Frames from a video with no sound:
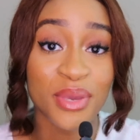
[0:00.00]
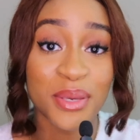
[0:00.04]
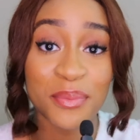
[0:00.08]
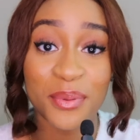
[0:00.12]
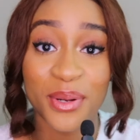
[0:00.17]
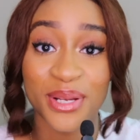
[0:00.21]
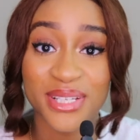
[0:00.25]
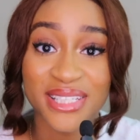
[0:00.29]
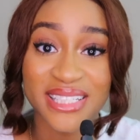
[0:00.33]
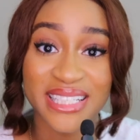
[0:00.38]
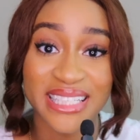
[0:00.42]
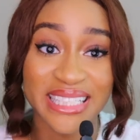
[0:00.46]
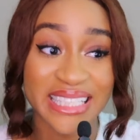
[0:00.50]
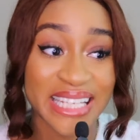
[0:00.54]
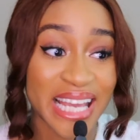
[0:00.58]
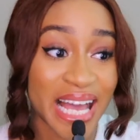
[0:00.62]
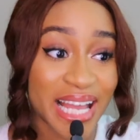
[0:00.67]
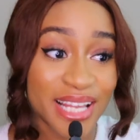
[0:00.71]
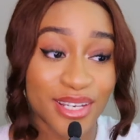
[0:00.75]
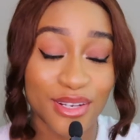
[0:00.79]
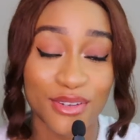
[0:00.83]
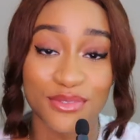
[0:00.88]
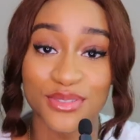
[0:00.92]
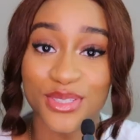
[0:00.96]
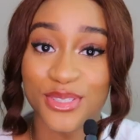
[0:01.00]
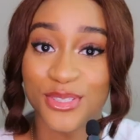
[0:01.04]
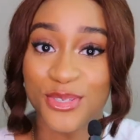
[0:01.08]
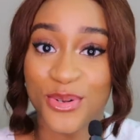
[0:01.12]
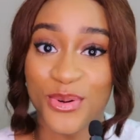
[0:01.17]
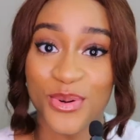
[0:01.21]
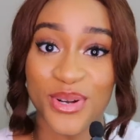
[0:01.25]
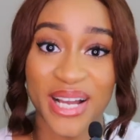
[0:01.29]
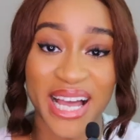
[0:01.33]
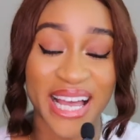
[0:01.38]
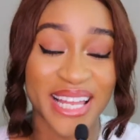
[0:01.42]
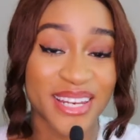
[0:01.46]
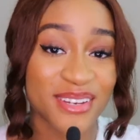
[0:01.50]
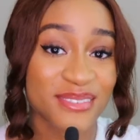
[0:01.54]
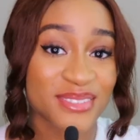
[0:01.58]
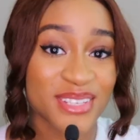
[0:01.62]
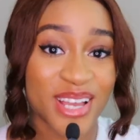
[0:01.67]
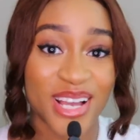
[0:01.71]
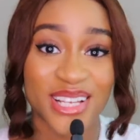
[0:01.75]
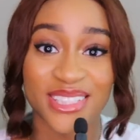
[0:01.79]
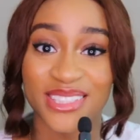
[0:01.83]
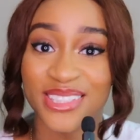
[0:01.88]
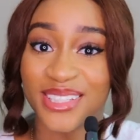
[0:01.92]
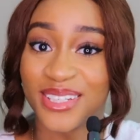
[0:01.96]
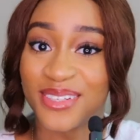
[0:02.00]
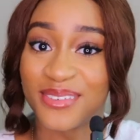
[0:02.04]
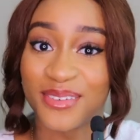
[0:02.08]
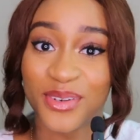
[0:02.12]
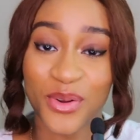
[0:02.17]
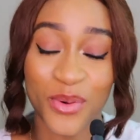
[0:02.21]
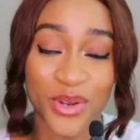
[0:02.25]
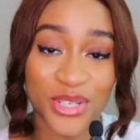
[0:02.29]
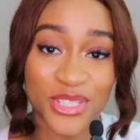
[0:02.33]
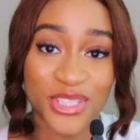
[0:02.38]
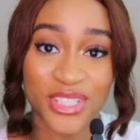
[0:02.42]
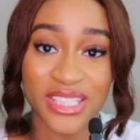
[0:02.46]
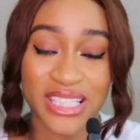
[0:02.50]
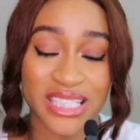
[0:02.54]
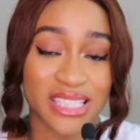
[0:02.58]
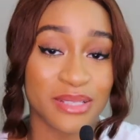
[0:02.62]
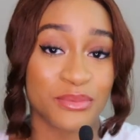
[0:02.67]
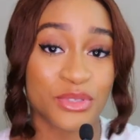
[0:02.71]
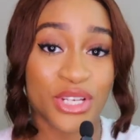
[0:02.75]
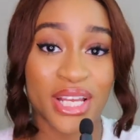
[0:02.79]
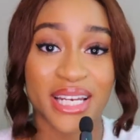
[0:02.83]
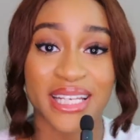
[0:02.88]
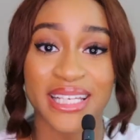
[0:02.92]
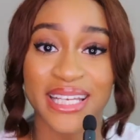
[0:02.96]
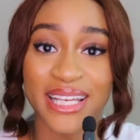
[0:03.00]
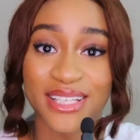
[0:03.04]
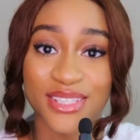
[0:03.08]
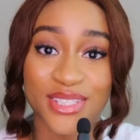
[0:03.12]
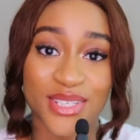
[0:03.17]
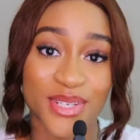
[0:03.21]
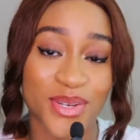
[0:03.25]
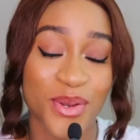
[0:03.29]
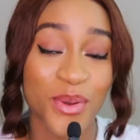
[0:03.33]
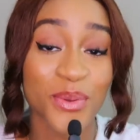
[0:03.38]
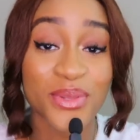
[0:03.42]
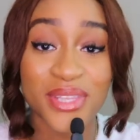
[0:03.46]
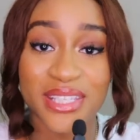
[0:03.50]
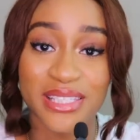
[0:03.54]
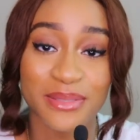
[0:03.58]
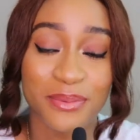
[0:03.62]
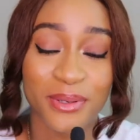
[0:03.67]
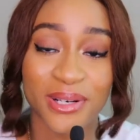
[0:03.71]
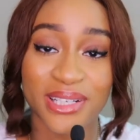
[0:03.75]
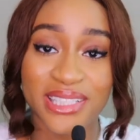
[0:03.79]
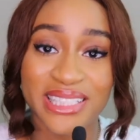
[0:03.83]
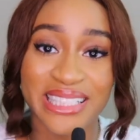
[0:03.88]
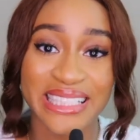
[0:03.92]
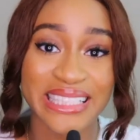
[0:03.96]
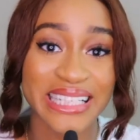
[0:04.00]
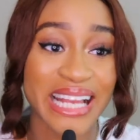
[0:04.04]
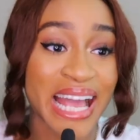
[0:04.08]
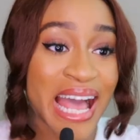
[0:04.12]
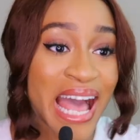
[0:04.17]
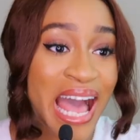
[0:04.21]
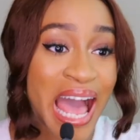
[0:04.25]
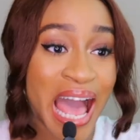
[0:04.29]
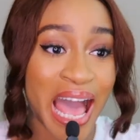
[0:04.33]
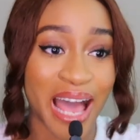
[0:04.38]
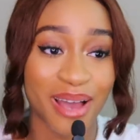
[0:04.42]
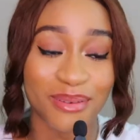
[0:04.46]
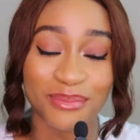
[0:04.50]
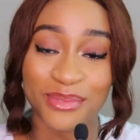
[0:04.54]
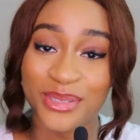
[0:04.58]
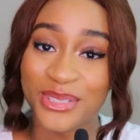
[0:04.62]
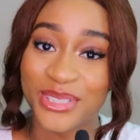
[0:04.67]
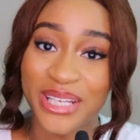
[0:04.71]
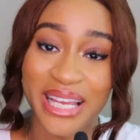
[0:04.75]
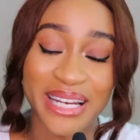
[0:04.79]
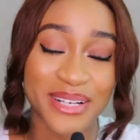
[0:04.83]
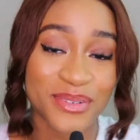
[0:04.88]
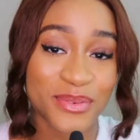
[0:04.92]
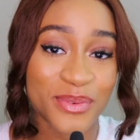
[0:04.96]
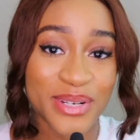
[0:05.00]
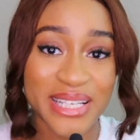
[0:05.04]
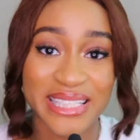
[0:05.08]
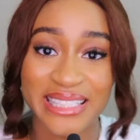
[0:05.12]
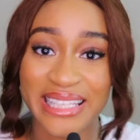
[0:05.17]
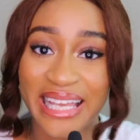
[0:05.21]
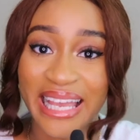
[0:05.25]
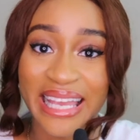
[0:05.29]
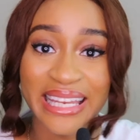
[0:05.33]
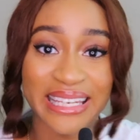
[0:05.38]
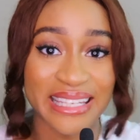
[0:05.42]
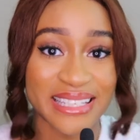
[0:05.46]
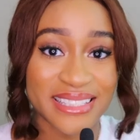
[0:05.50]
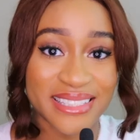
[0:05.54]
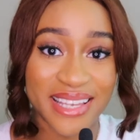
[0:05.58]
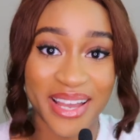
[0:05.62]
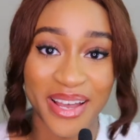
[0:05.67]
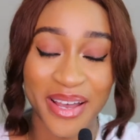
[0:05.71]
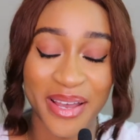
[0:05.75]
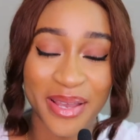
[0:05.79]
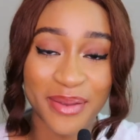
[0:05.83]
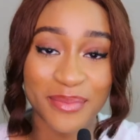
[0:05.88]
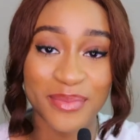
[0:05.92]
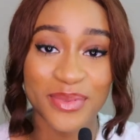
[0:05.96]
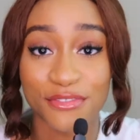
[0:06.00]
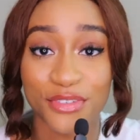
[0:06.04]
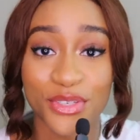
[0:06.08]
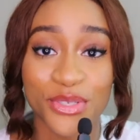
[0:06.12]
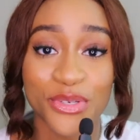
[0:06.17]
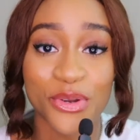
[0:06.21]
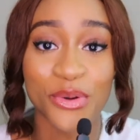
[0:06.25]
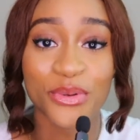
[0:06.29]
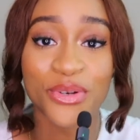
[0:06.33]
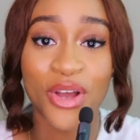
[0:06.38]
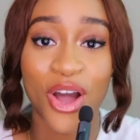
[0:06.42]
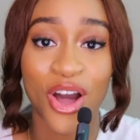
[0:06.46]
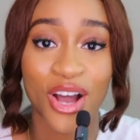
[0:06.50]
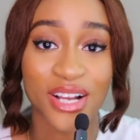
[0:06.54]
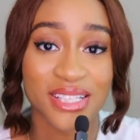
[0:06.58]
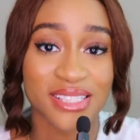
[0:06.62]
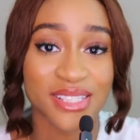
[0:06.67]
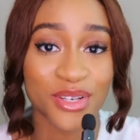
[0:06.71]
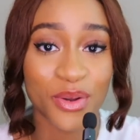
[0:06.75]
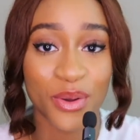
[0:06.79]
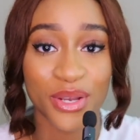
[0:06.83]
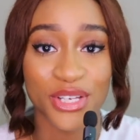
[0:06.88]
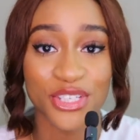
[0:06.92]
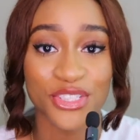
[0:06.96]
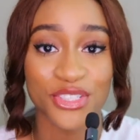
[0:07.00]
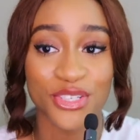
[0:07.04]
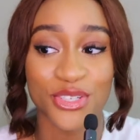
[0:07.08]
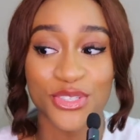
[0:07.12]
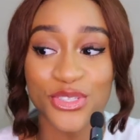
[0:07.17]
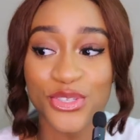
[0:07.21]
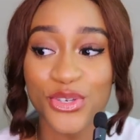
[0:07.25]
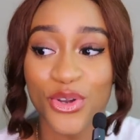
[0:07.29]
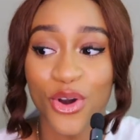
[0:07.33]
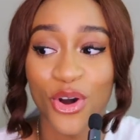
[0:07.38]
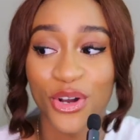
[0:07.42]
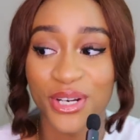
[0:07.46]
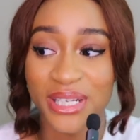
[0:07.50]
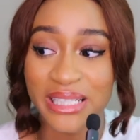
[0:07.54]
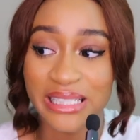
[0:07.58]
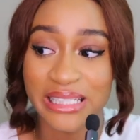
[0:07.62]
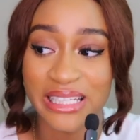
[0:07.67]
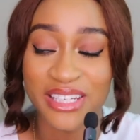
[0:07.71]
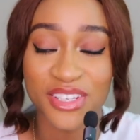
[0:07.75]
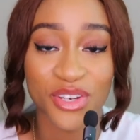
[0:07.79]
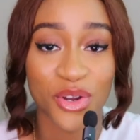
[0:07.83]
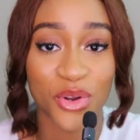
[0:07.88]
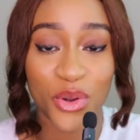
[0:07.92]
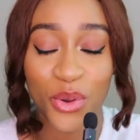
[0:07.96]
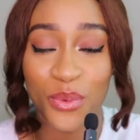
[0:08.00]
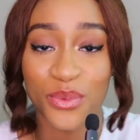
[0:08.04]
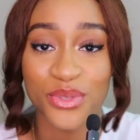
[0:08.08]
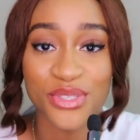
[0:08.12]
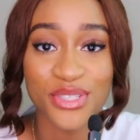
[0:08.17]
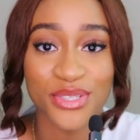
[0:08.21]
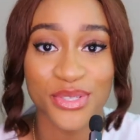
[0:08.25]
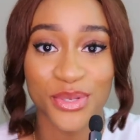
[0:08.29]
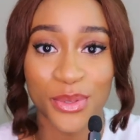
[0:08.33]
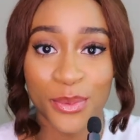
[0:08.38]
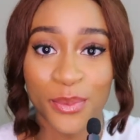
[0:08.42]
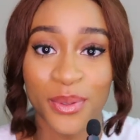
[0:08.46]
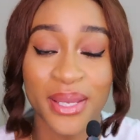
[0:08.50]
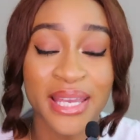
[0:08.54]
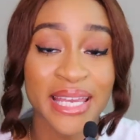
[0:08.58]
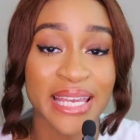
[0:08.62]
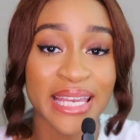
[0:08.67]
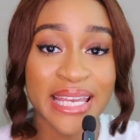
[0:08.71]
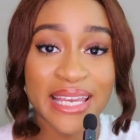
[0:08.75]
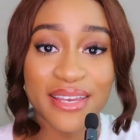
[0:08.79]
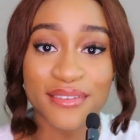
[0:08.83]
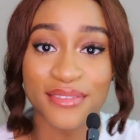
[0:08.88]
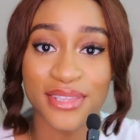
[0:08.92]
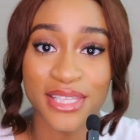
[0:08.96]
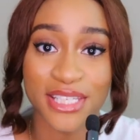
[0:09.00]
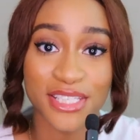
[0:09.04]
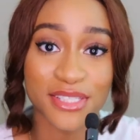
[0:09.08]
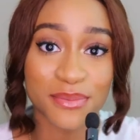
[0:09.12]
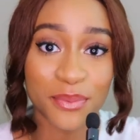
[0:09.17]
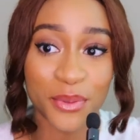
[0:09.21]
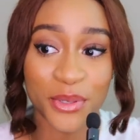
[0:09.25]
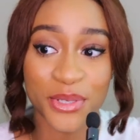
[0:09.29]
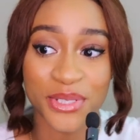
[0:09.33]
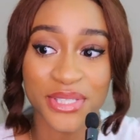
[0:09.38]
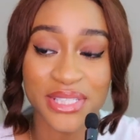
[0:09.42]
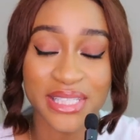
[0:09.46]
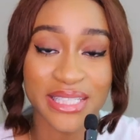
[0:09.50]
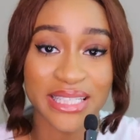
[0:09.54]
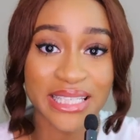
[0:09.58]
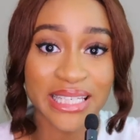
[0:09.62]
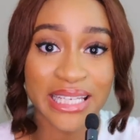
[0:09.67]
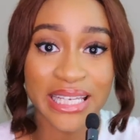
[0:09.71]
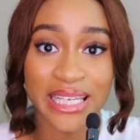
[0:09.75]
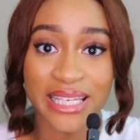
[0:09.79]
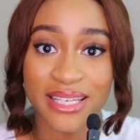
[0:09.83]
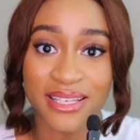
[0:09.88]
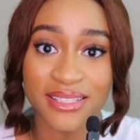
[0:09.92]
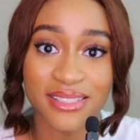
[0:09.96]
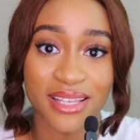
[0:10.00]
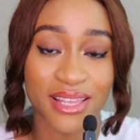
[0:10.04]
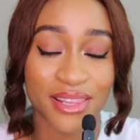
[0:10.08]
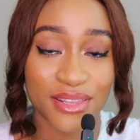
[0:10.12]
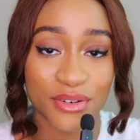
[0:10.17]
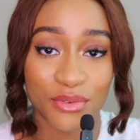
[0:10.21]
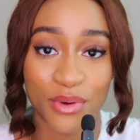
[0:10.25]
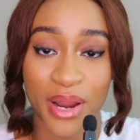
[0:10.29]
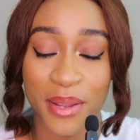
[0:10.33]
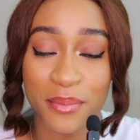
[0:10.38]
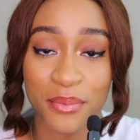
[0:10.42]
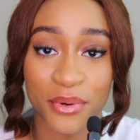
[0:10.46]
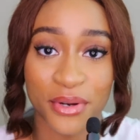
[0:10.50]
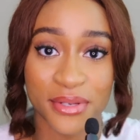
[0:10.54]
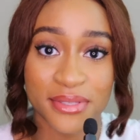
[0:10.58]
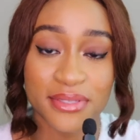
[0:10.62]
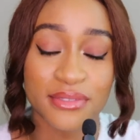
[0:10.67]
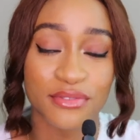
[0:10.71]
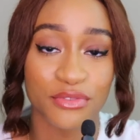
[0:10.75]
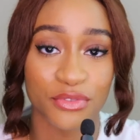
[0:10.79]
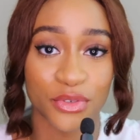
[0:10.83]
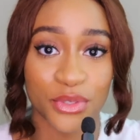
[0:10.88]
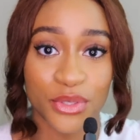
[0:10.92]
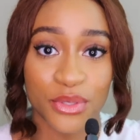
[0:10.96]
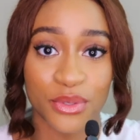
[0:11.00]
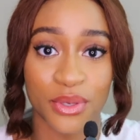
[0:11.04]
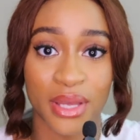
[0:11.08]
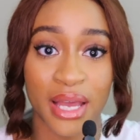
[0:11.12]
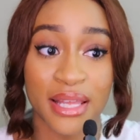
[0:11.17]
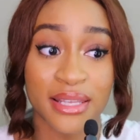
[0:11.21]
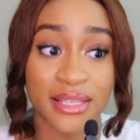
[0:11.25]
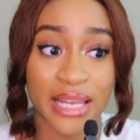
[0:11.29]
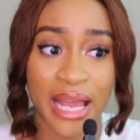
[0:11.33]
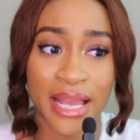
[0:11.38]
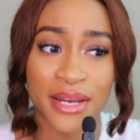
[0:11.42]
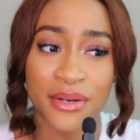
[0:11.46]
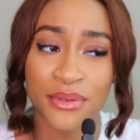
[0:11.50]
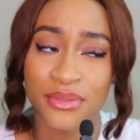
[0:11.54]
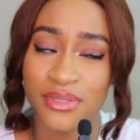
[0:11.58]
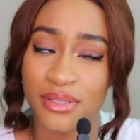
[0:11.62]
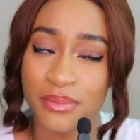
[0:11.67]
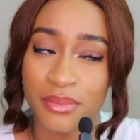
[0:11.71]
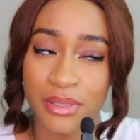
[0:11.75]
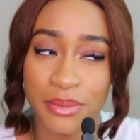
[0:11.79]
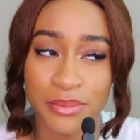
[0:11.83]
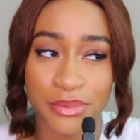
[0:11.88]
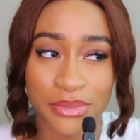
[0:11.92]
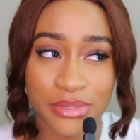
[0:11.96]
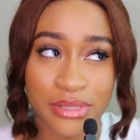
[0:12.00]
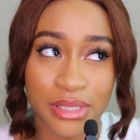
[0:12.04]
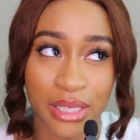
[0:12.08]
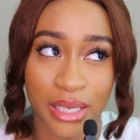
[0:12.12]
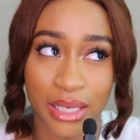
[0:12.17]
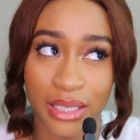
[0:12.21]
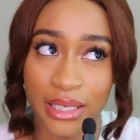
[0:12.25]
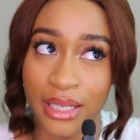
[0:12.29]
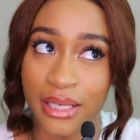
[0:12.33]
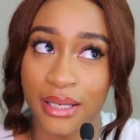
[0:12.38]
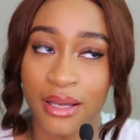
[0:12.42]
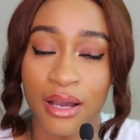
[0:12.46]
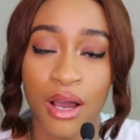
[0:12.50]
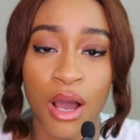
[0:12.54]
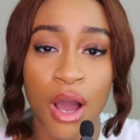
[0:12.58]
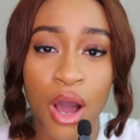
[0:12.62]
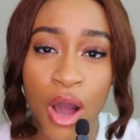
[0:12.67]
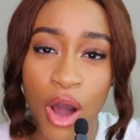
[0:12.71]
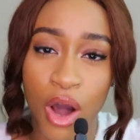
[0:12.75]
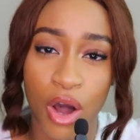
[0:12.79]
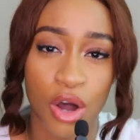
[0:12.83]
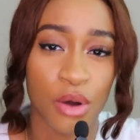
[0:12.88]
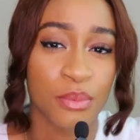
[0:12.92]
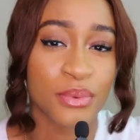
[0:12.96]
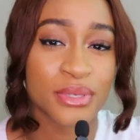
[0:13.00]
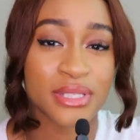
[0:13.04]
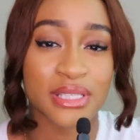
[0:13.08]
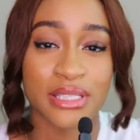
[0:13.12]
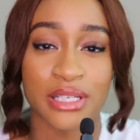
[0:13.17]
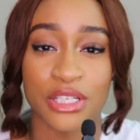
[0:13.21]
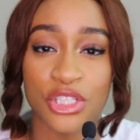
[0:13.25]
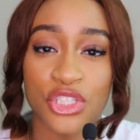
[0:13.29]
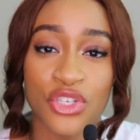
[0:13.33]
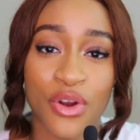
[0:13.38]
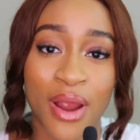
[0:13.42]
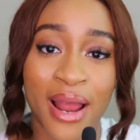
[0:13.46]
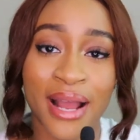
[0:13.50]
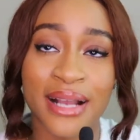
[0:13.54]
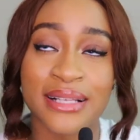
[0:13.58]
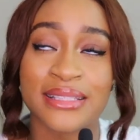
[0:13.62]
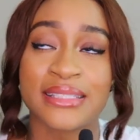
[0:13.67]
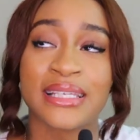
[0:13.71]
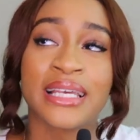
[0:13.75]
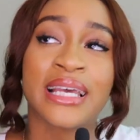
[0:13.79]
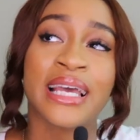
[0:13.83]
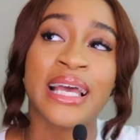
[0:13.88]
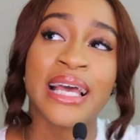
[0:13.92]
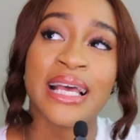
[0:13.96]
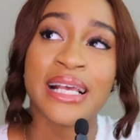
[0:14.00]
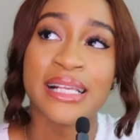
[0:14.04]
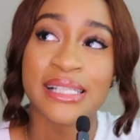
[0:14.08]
me personally, I love to talk, I love to ask a lot of questions, because I'm trying to get to know this person, I'm not trying to waste any time. If you don't ask the questions, you're honestly not going to know if this person is the right person for you. And I know some people say like opposite attract.